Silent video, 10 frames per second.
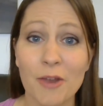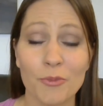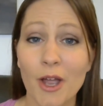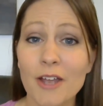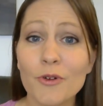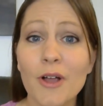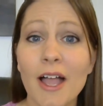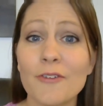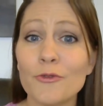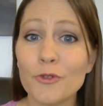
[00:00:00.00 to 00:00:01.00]
and
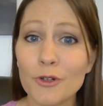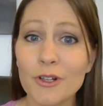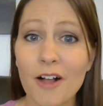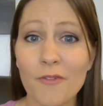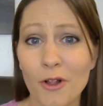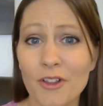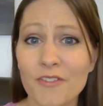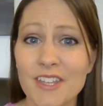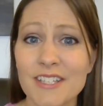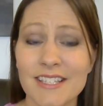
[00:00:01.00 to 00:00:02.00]
prideful and full of all
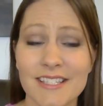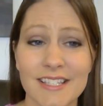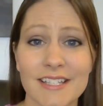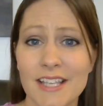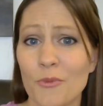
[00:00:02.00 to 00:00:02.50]
of these sins,